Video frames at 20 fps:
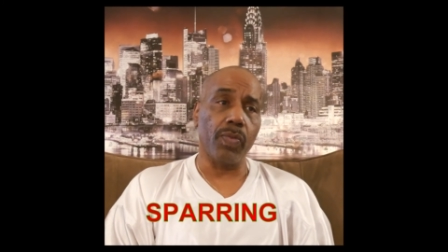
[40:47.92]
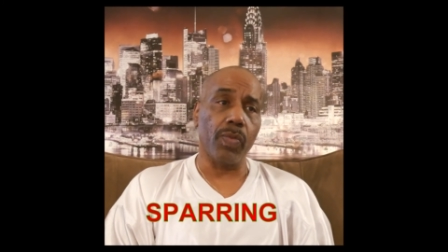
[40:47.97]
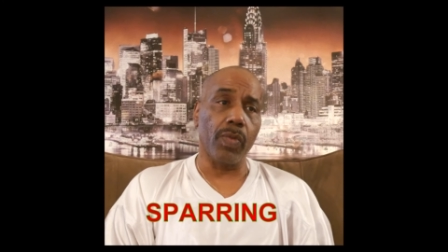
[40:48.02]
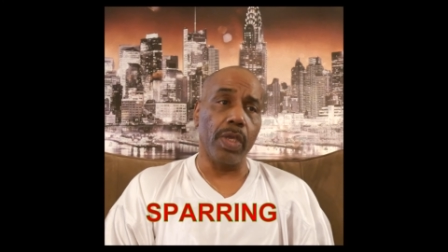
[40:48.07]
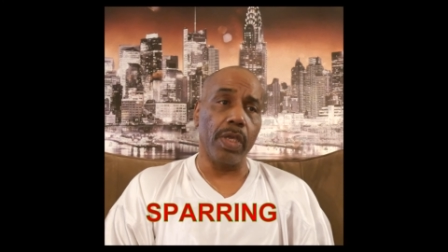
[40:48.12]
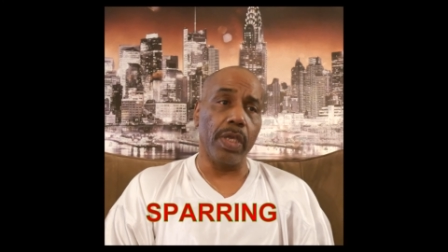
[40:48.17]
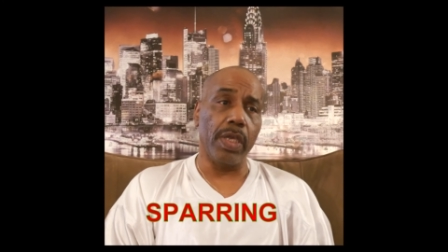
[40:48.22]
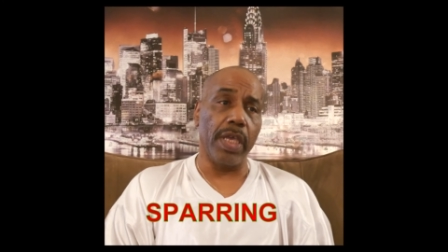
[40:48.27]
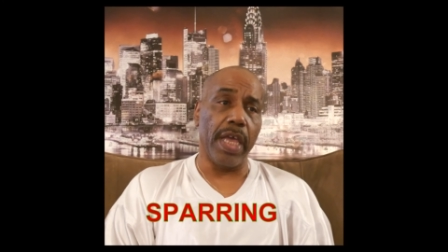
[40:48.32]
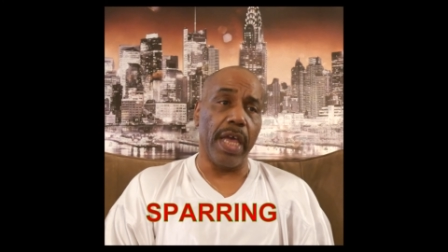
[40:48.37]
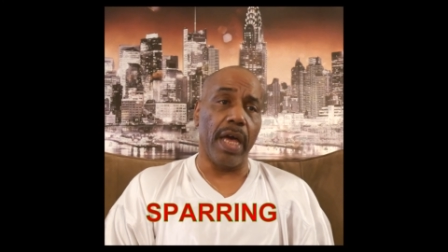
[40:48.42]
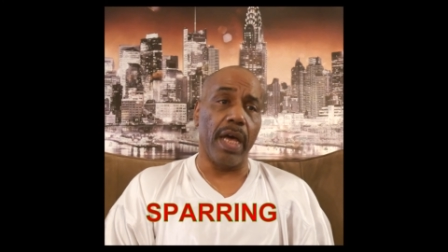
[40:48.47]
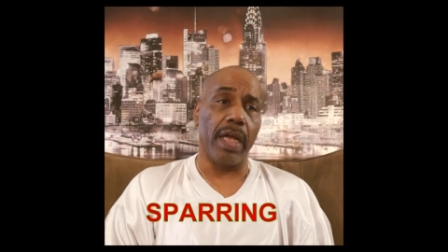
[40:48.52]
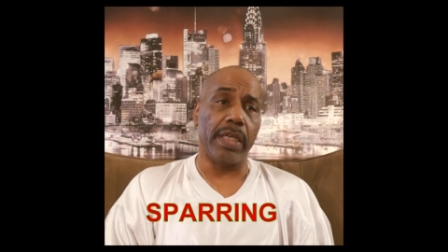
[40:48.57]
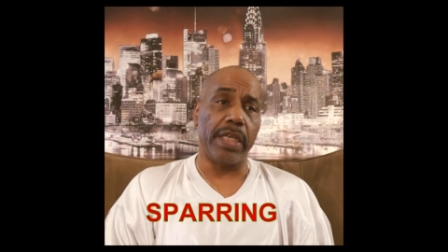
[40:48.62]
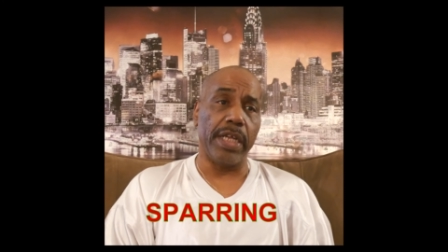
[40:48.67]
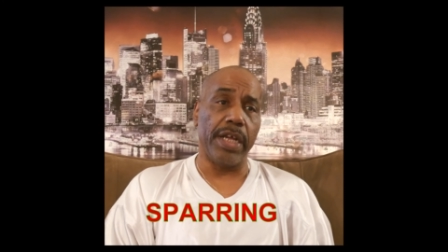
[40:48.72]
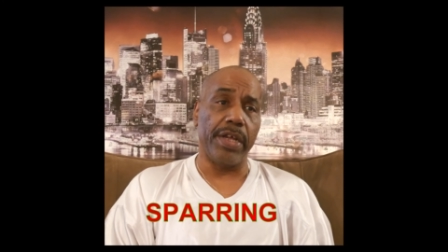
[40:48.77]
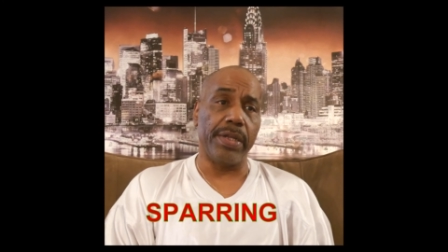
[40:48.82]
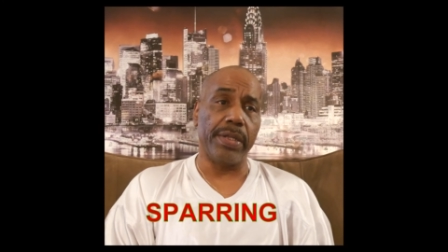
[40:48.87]
Yeah,
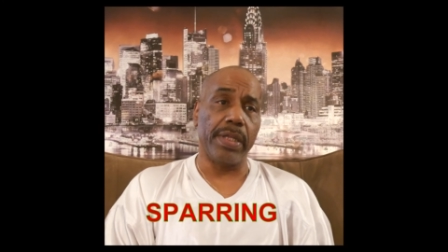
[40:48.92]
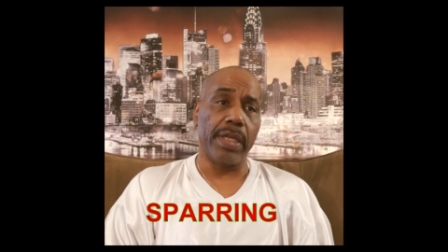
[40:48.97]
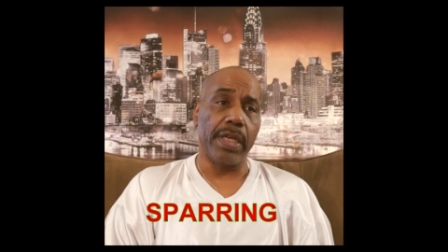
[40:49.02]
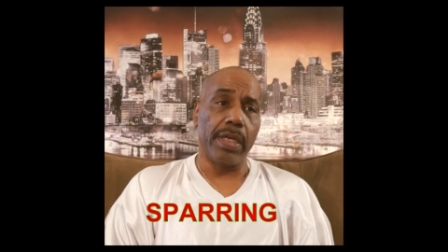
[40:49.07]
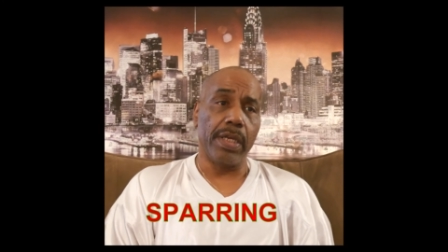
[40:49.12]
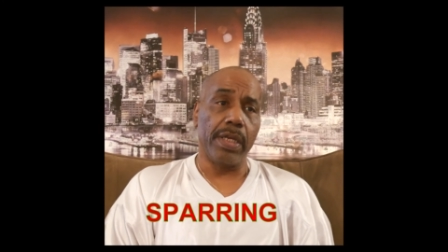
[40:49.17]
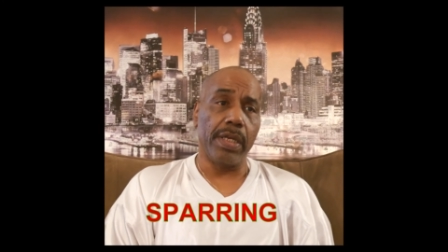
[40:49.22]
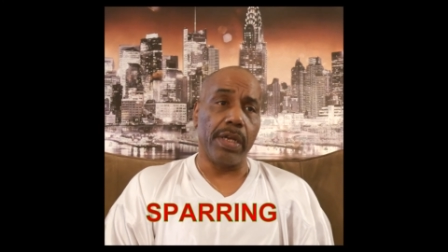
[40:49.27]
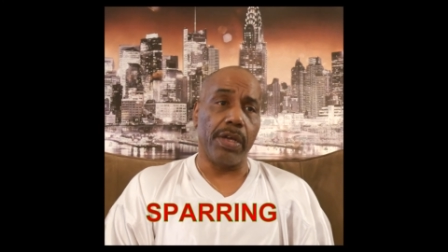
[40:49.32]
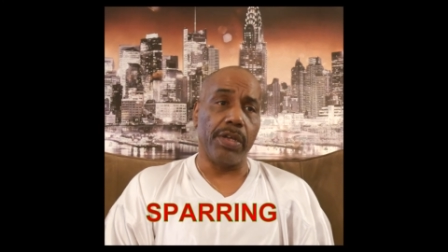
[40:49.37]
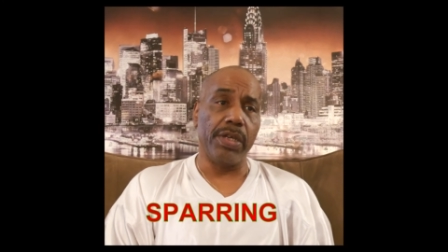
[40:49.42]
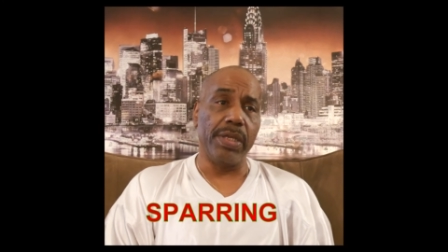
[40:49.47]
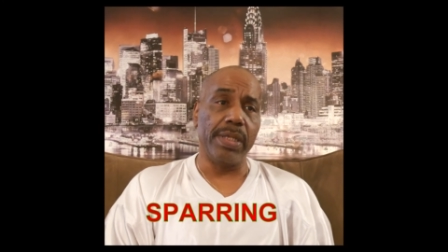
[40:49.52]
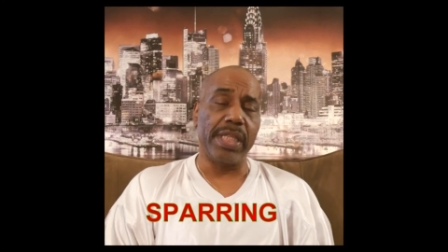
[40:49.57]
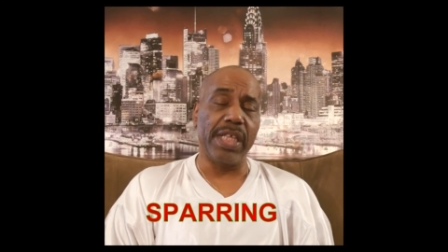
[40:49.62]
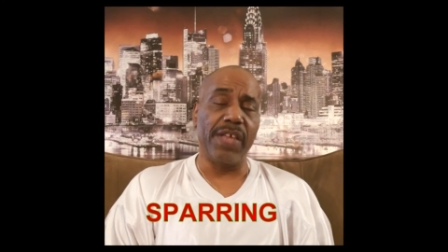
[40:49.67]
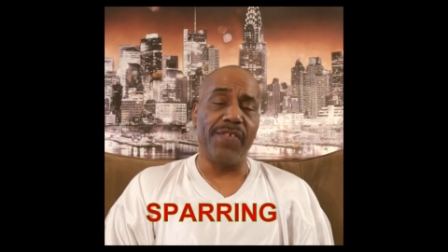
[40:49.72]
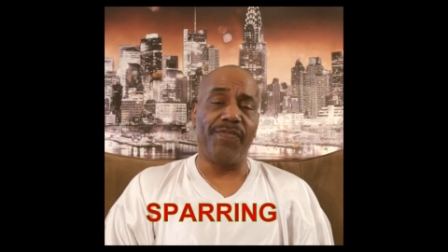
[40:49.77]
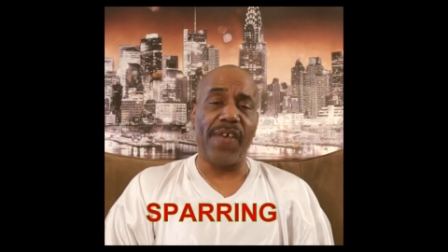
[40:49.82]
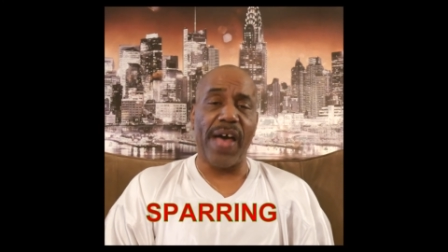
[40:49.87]
there's, you know, you
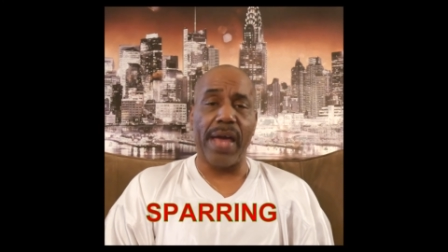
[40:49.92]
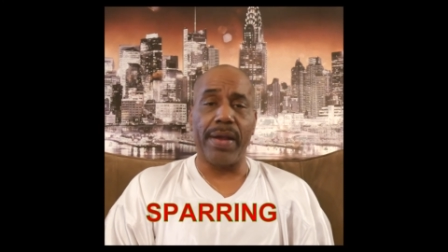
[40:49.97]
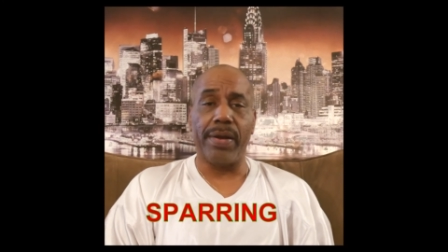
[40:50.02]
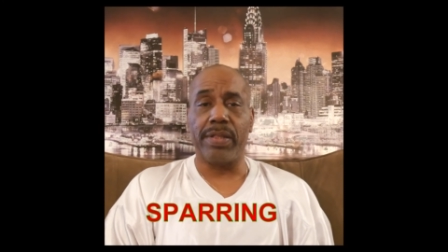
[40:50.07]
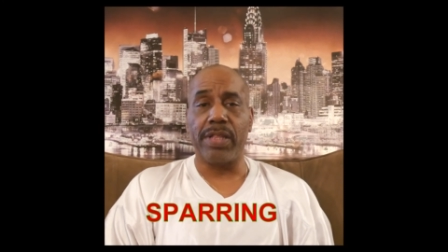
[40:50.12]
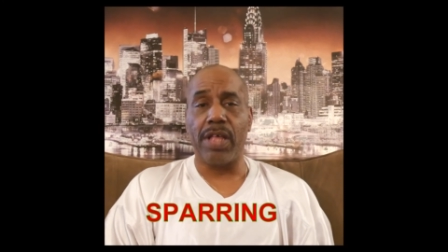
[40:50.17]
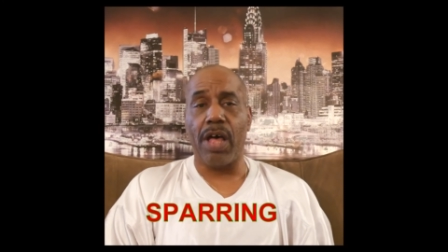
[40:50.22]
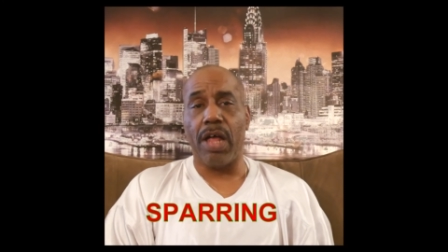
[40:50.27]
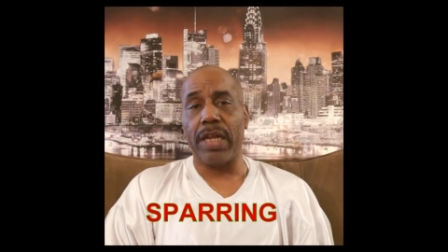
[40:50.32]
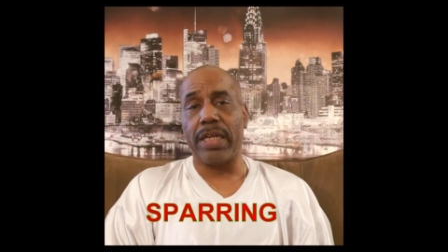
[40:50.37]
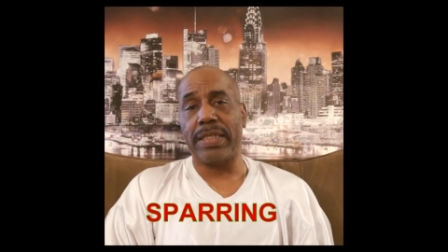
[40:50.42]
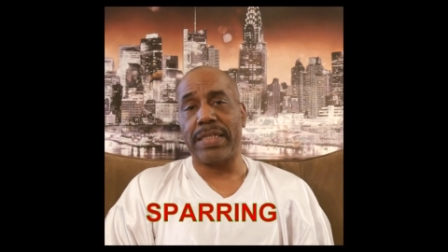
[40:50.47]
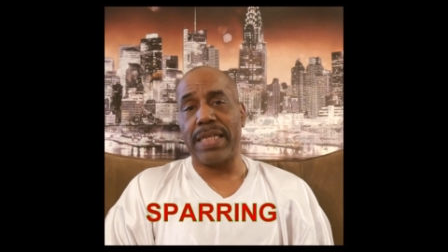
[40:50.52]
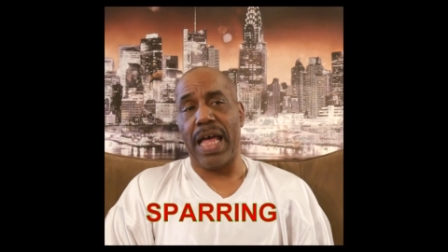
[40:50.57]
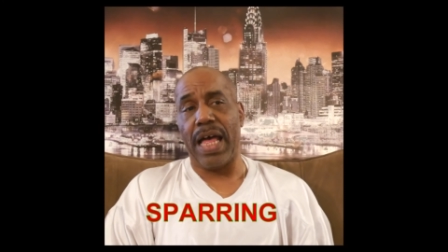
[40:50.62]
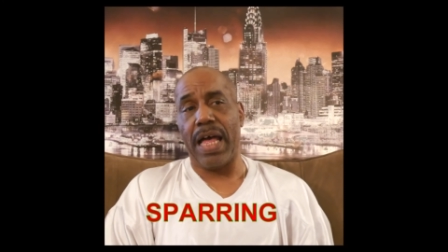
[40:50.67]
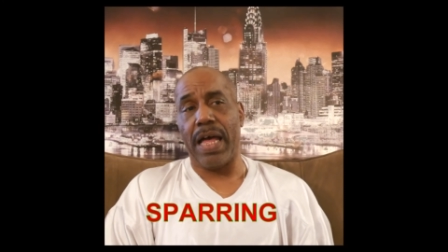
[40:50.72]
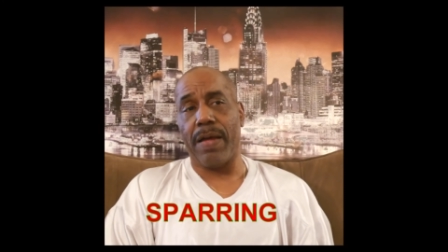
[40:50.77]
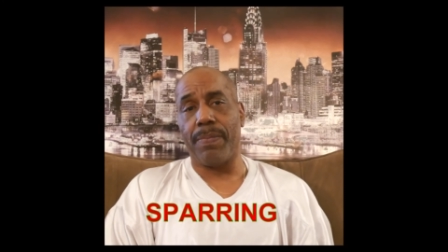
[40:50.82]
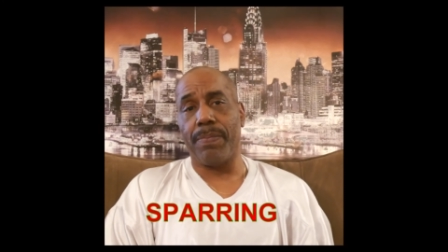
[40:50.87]
see fighters all the
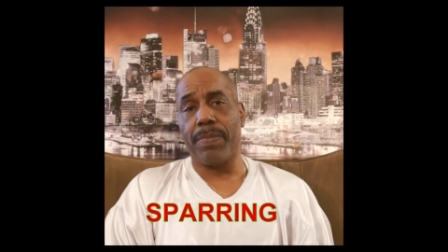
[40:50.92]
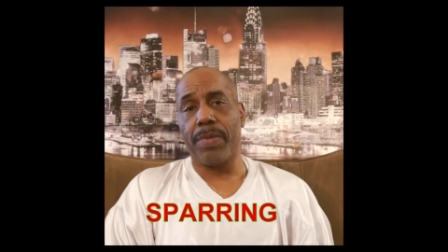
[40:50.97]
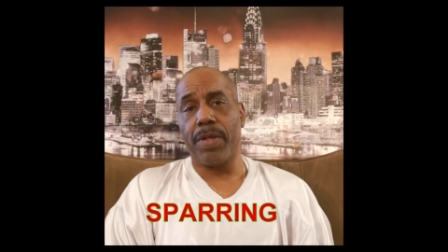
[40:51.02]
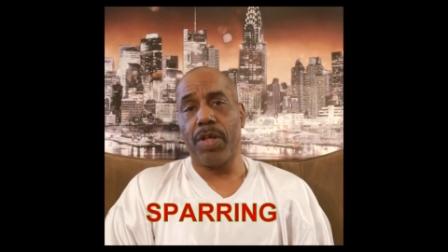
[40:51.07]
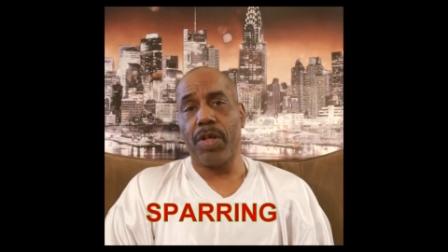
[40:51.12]
time